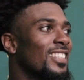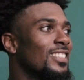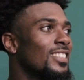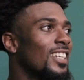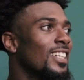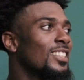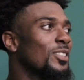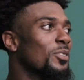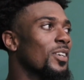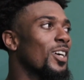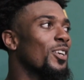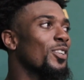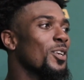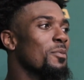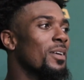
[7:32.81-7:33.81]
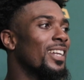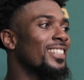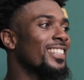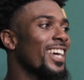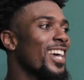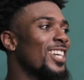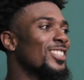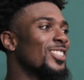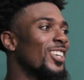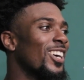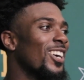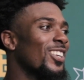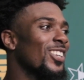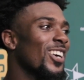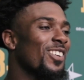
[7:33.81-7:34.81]
Tell Terrel I don't know about his hands though.
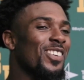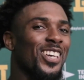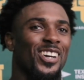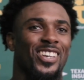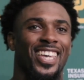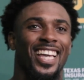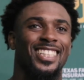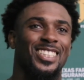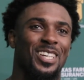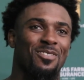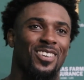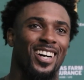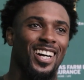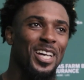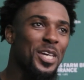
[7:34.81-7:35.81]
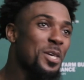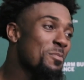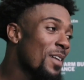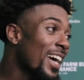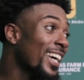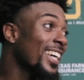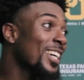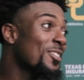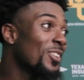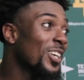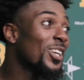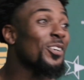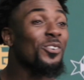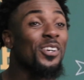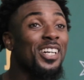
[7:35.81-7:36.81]
I don't know if he's gonna catch that ball. He might can get one
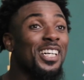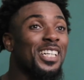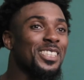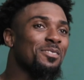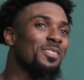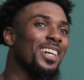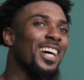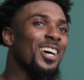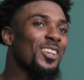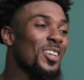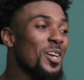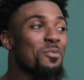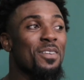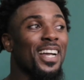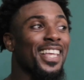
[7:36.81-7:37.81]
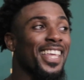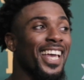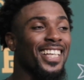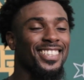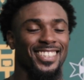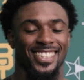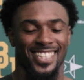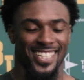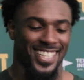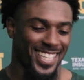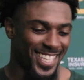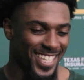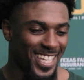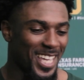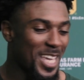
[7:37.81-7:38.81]
of the runs, but I don't know about catching it.
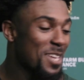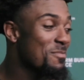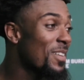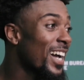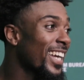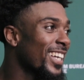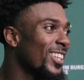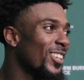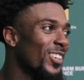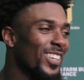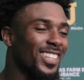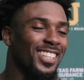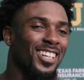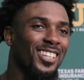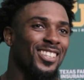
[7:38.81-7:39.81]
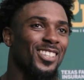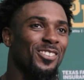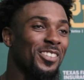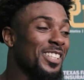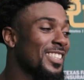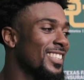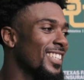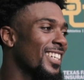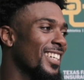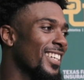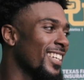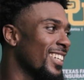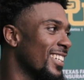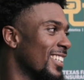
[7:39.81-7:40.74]
He might can do it though. We'll see.